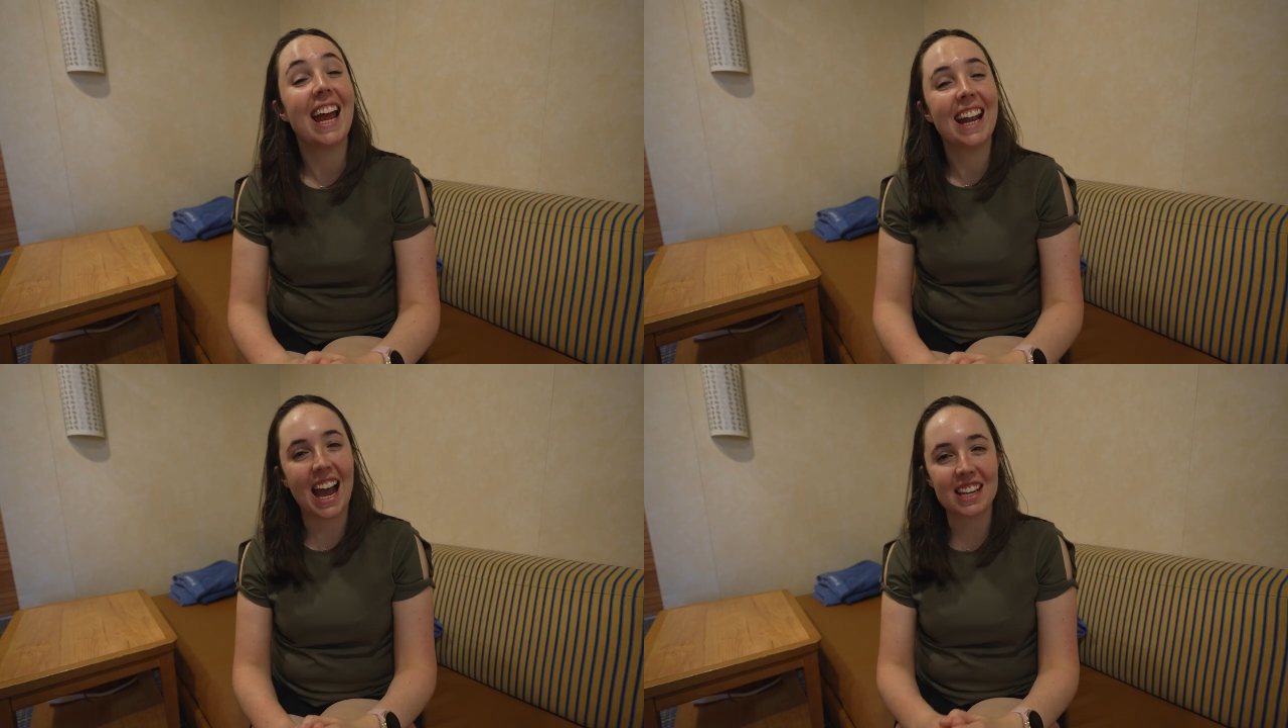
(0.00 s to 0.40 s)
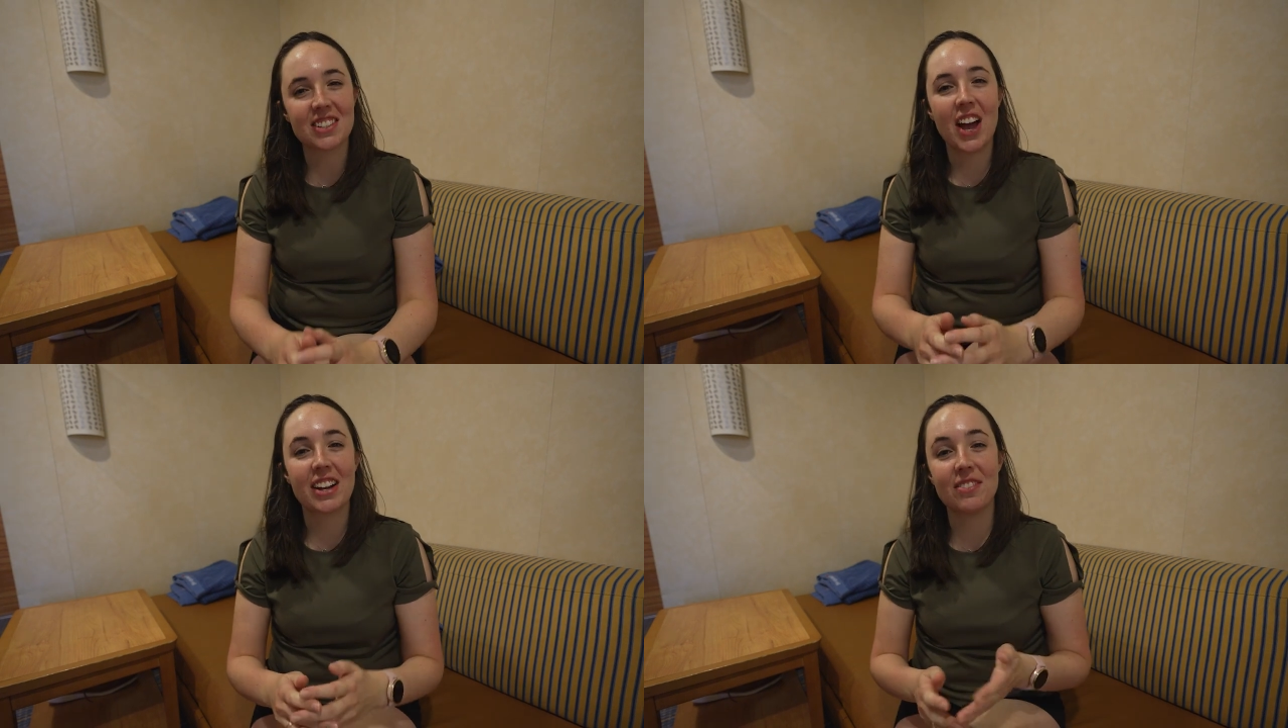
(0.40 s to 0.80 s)
It has
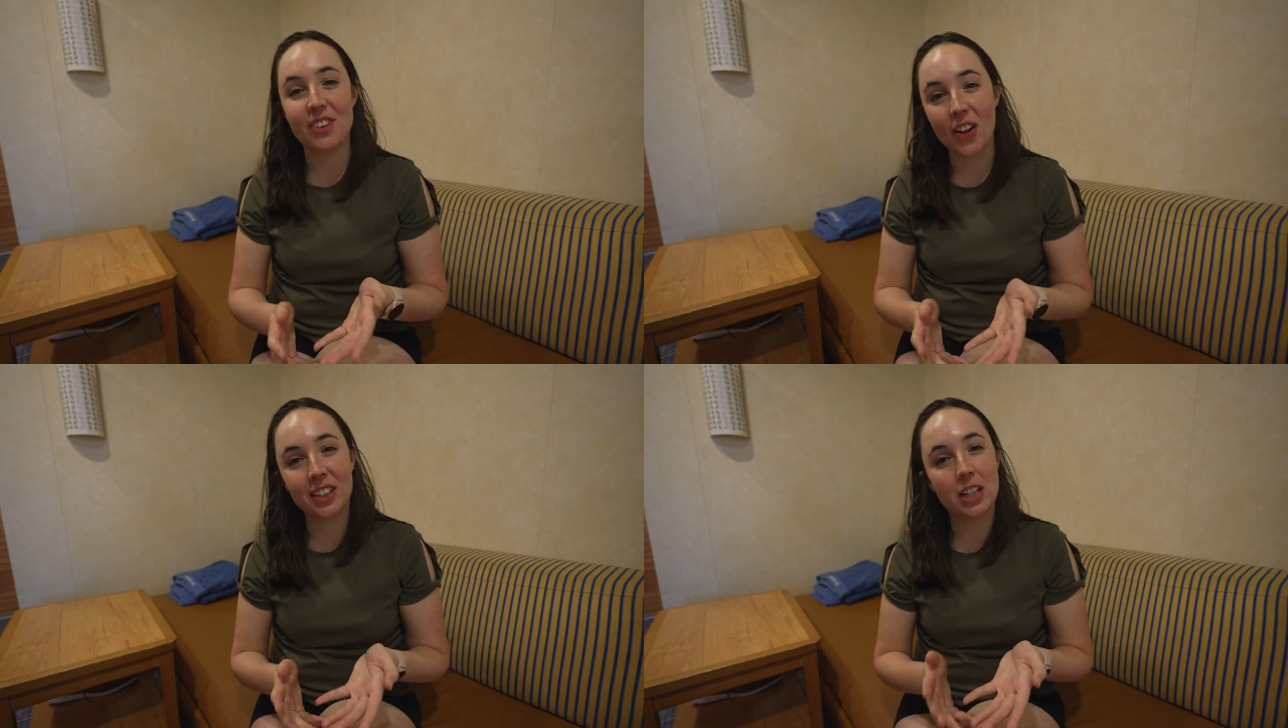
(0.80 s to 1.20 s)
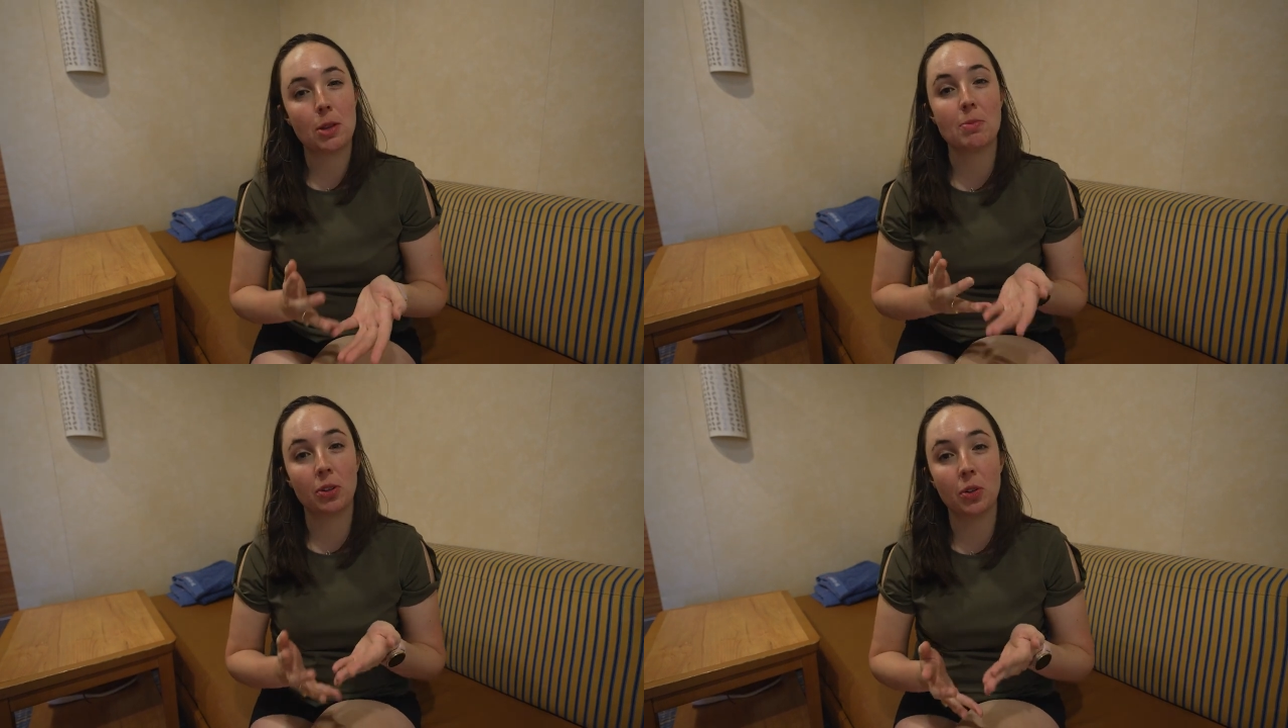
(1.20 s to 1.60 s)
kind of fallen in
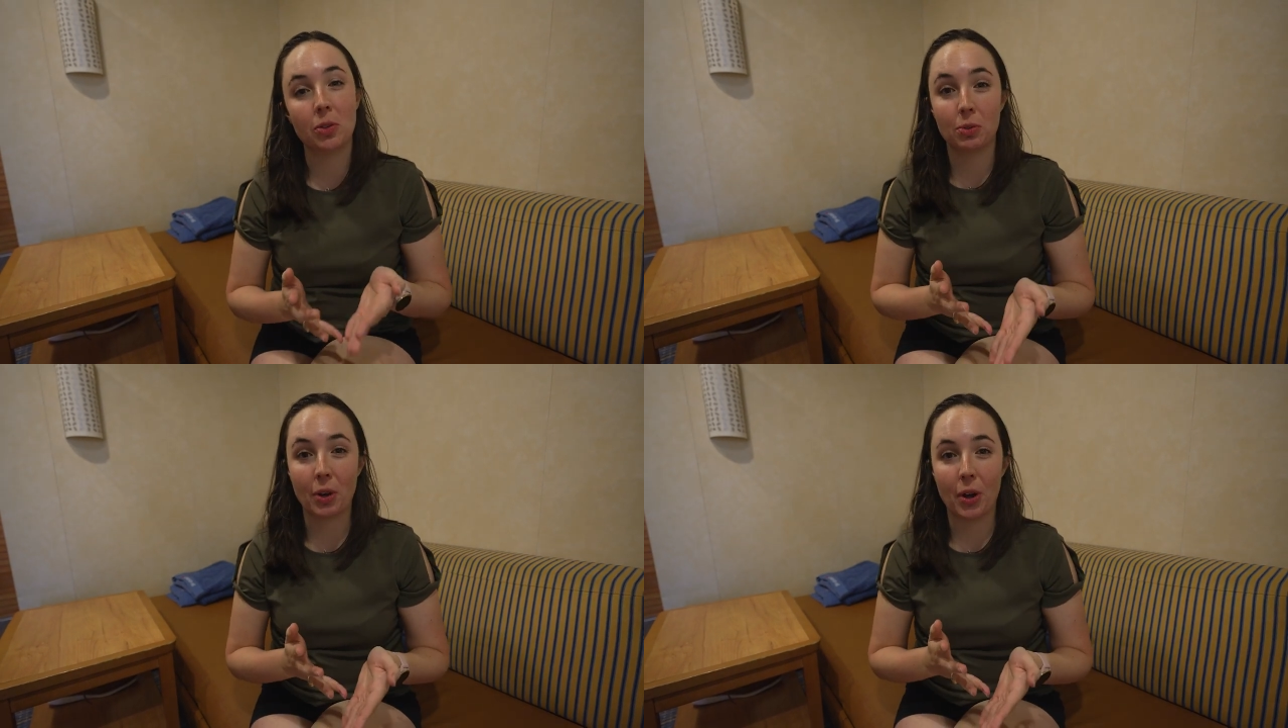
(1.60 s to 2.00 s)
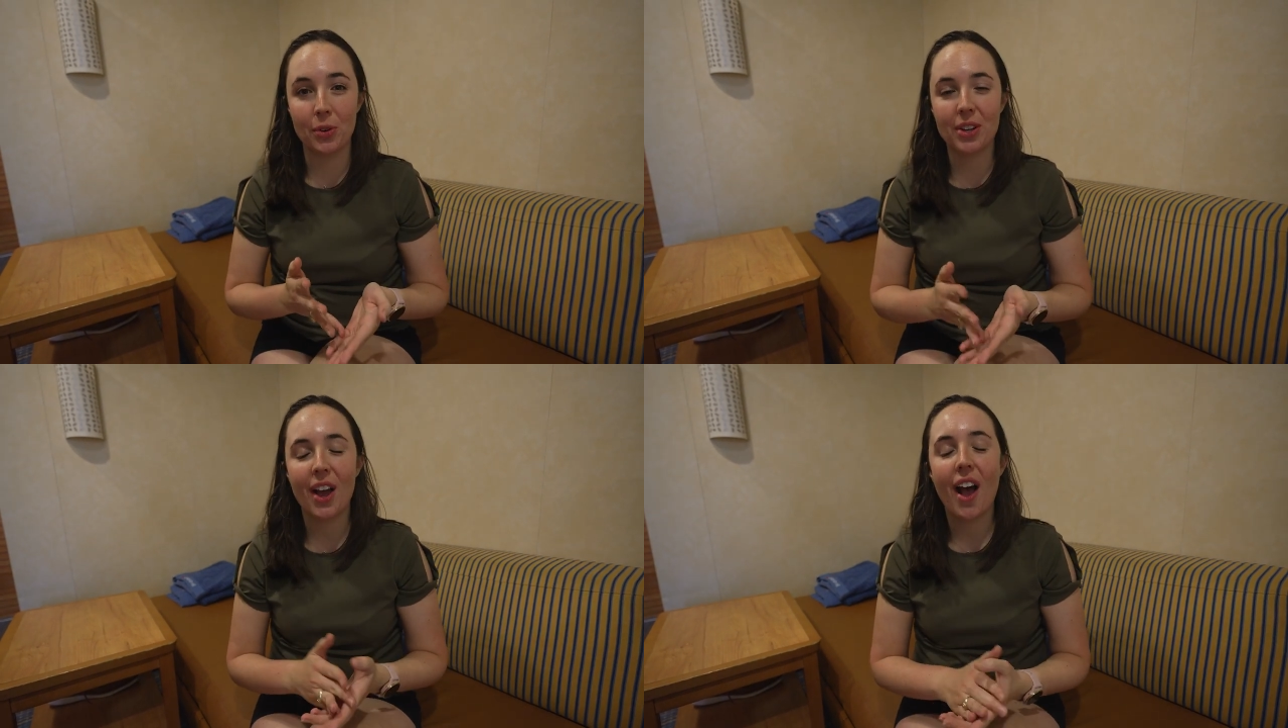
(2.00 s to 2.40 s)
the middle of the
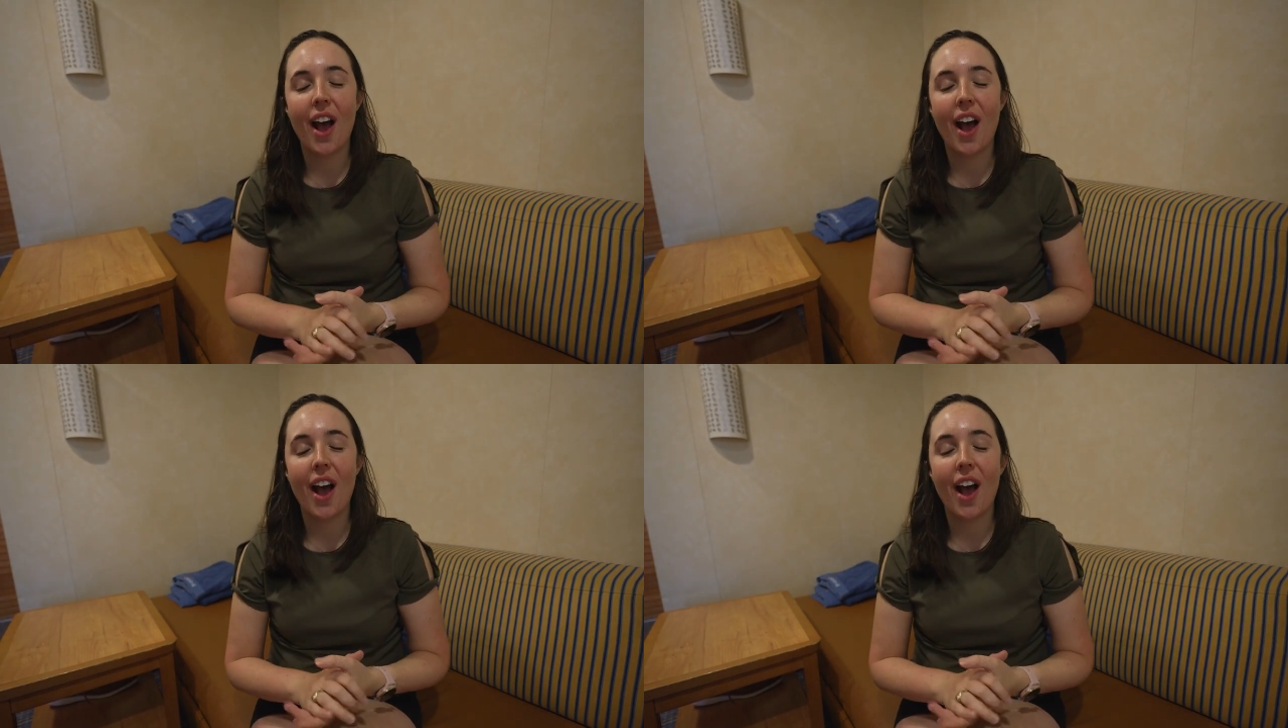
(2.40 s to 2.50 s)
road